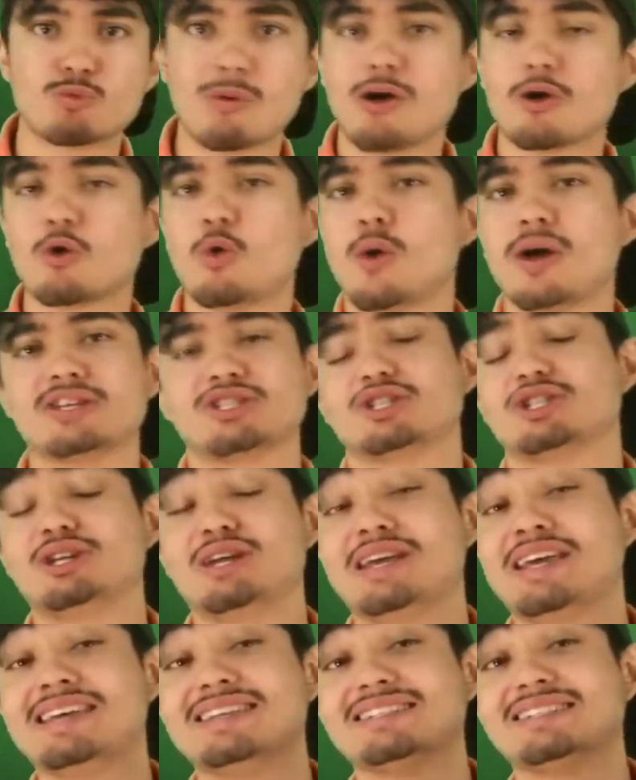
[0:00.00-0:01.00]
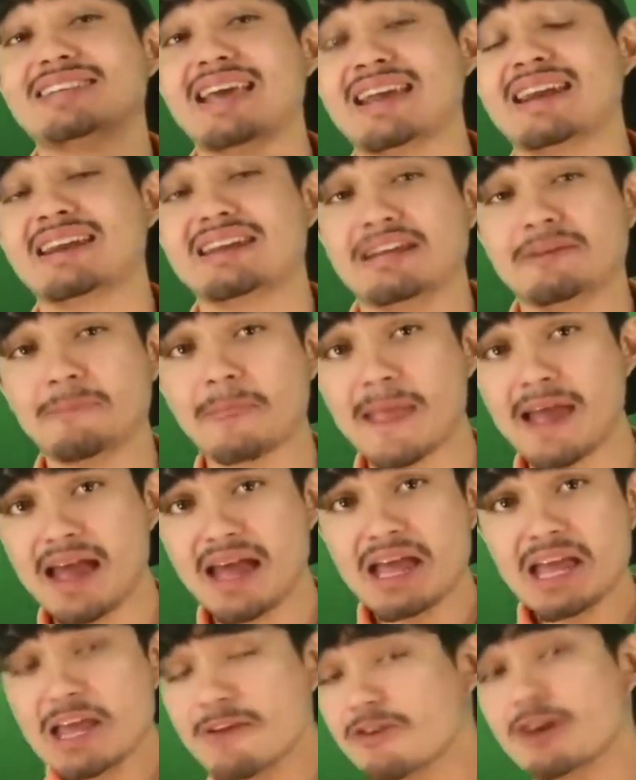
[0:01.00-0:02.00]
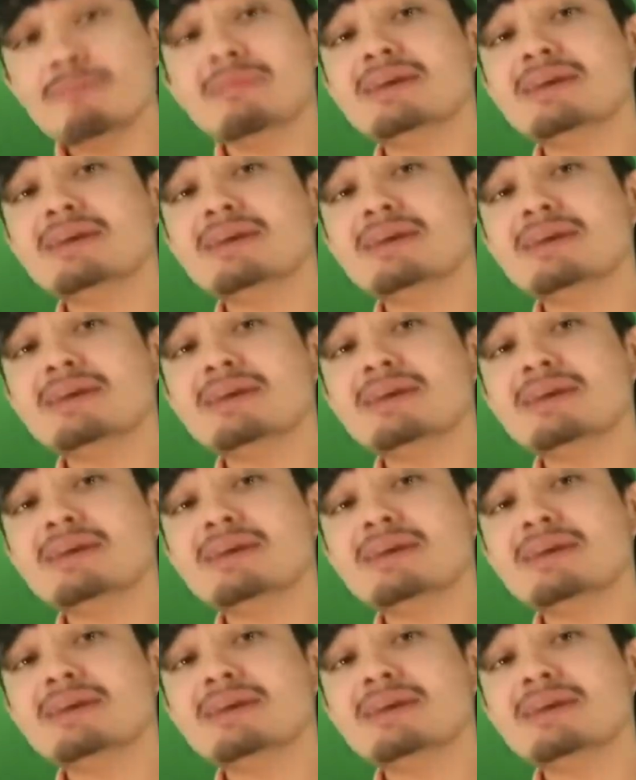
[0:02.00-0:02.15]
while questioning his sanity. Even